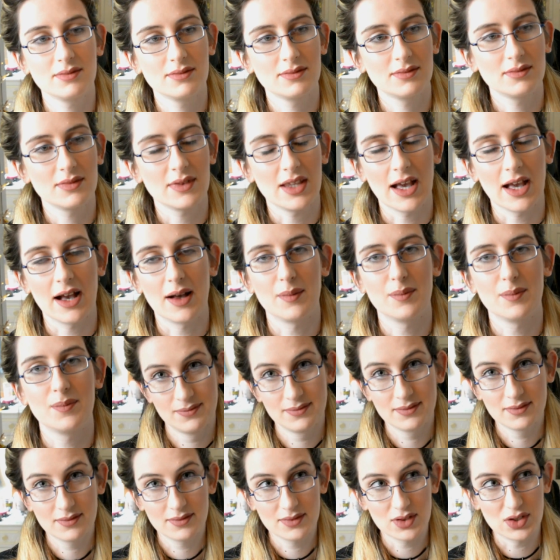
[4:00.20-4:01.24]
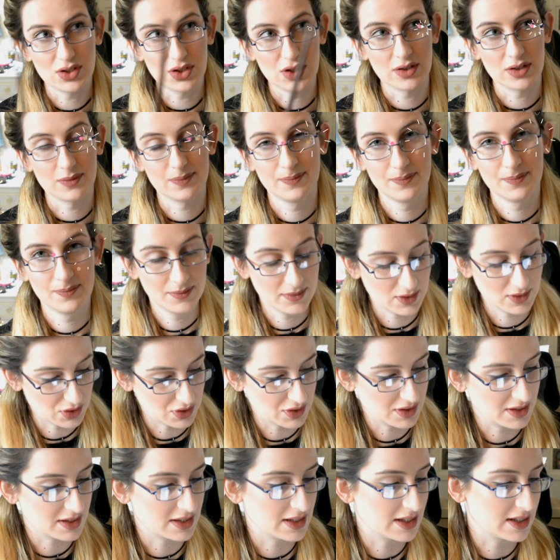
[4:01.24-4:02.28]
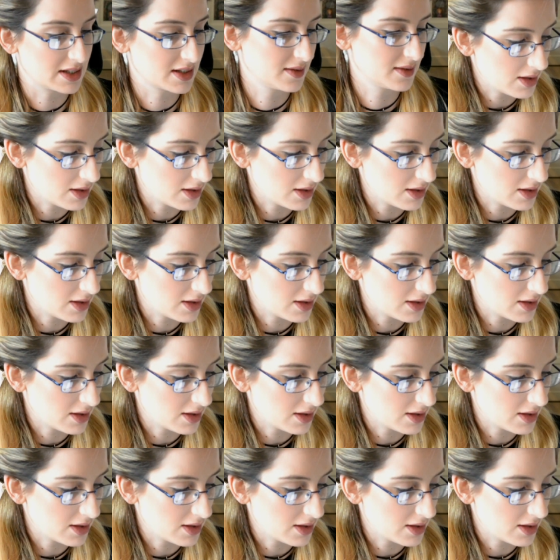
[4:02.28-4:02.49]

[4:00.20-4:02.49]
Yeah, done. Dusted.